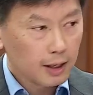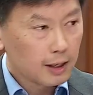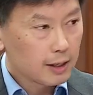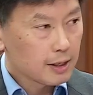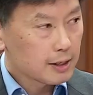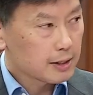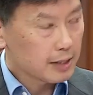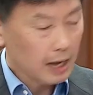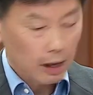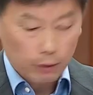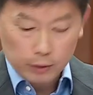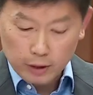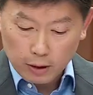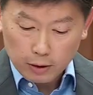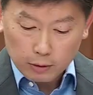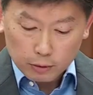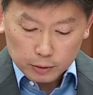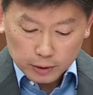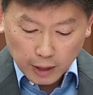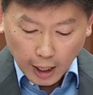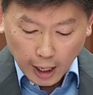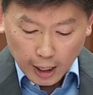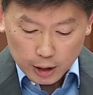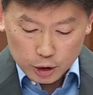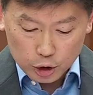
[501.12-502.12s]
So I'll now
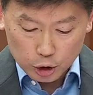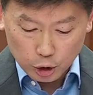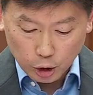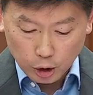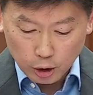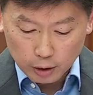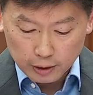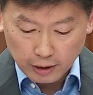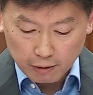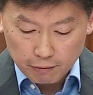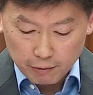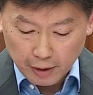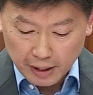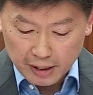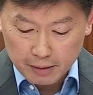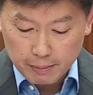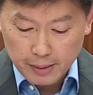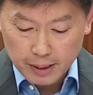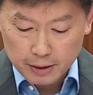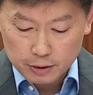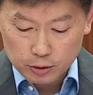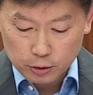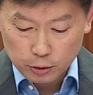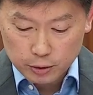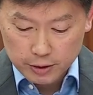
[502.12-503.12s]
touch on
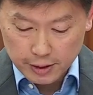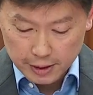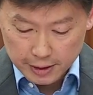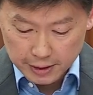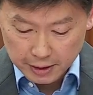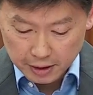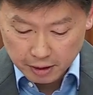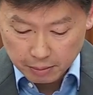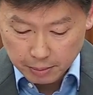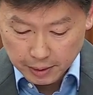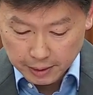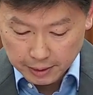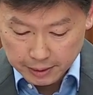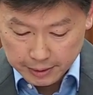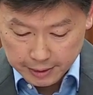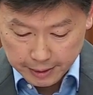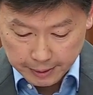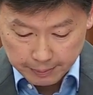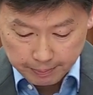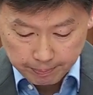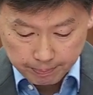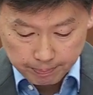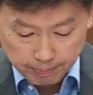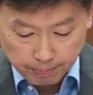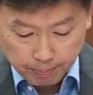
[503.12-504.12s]
environmental sustainability.
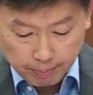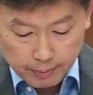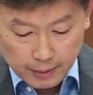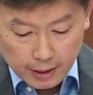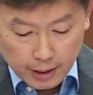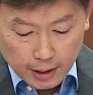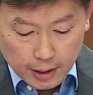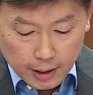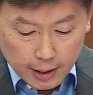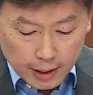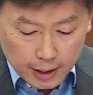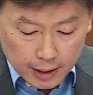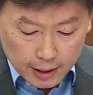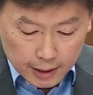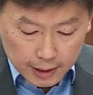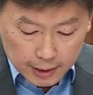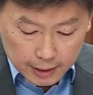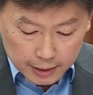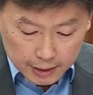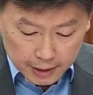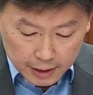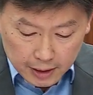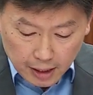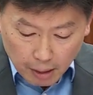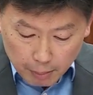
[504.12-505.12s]

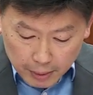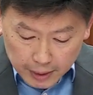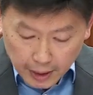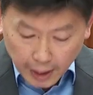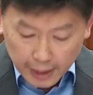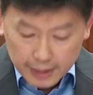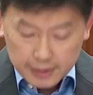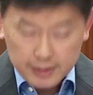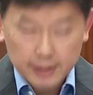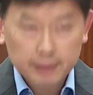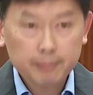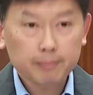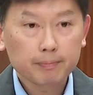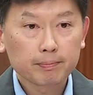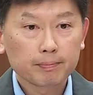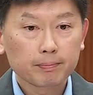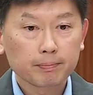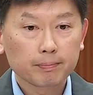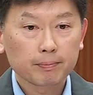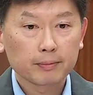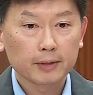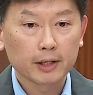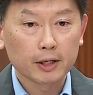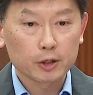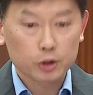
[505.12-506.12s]
Decarbonizing
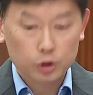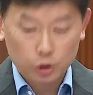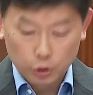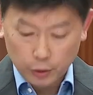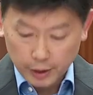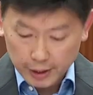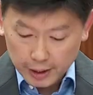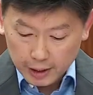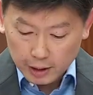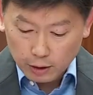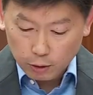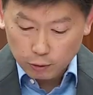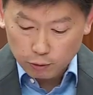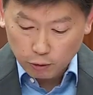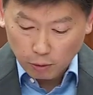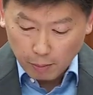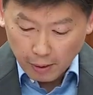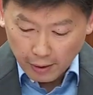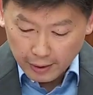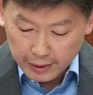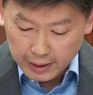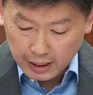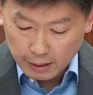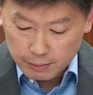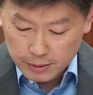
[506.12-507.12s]
is critical for
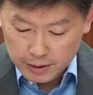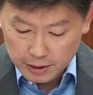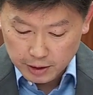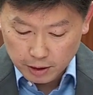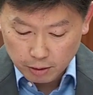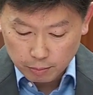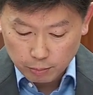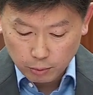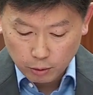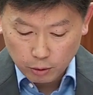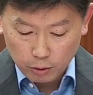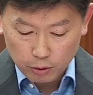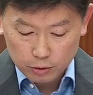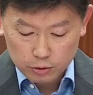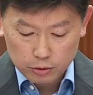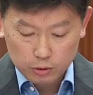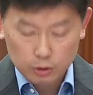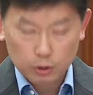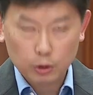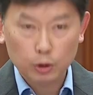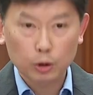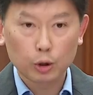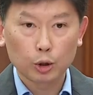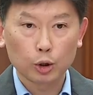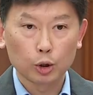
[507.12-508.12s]
Maritime Singapore's
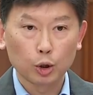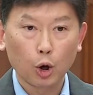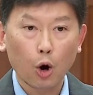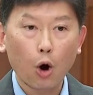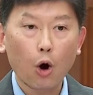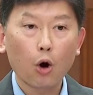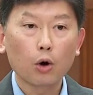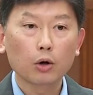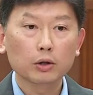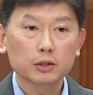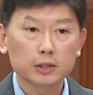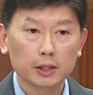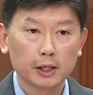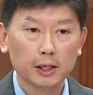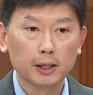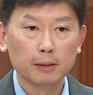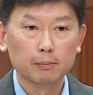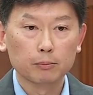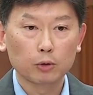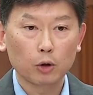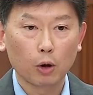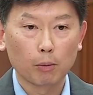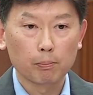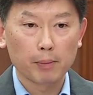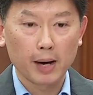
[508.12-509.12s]

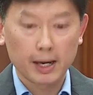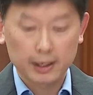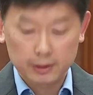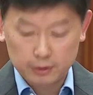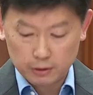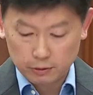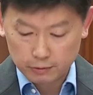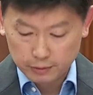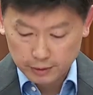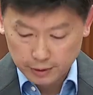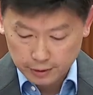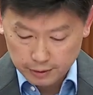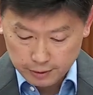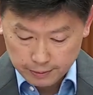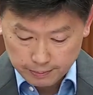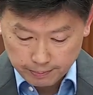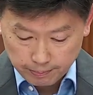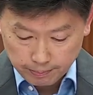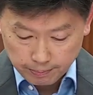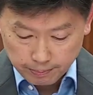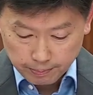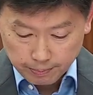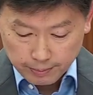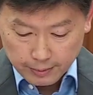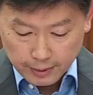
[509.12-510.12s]
long-term competitiveness.
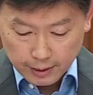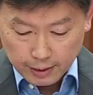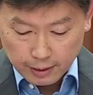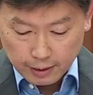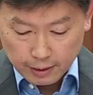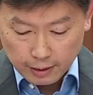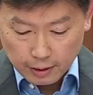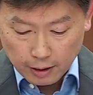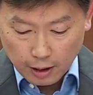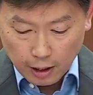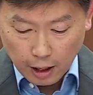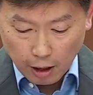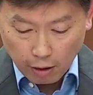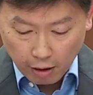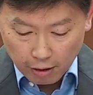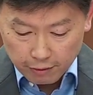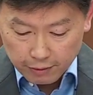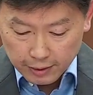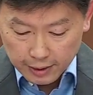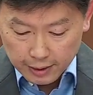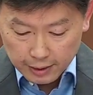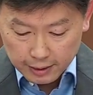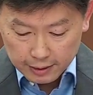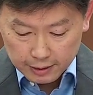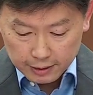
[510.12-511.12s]

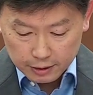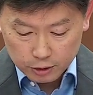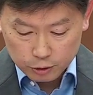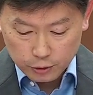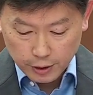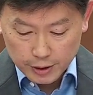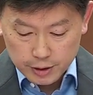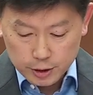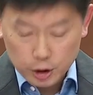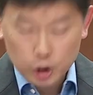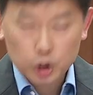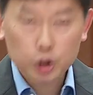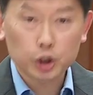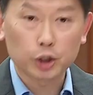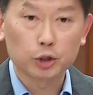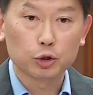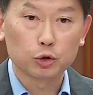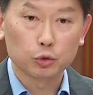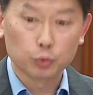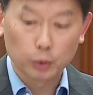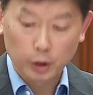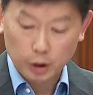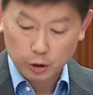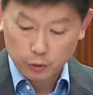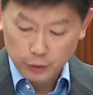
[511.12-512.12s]
However, the transition
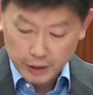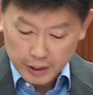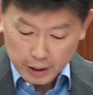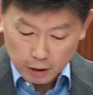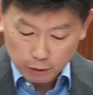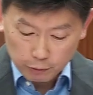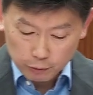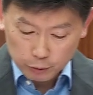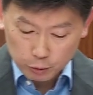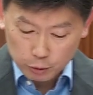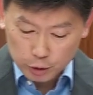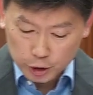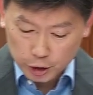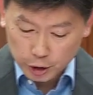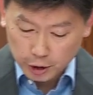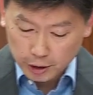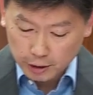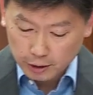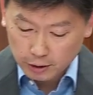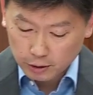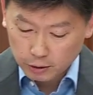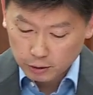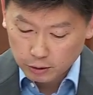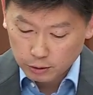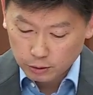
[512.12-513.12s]
to a greener
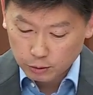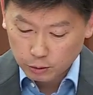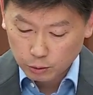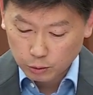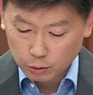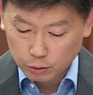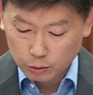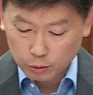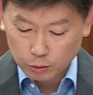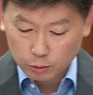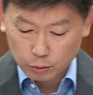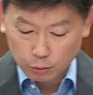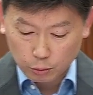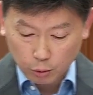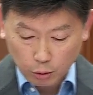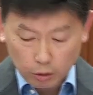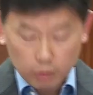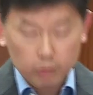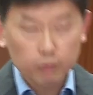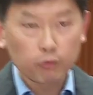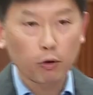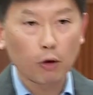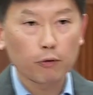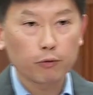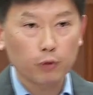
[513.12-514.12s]
future will
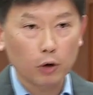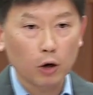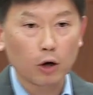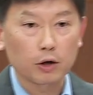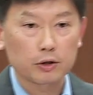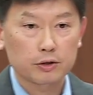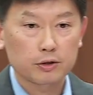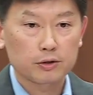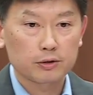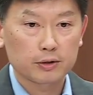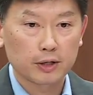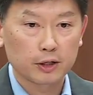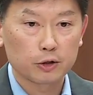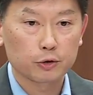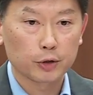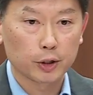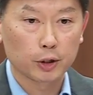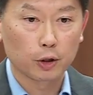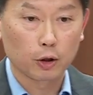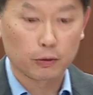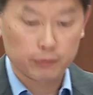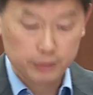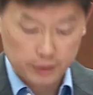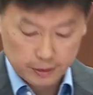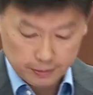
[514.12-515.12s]
involve costs and
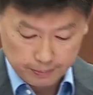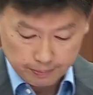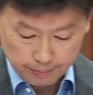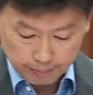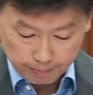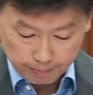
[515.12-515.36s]
trade-offs.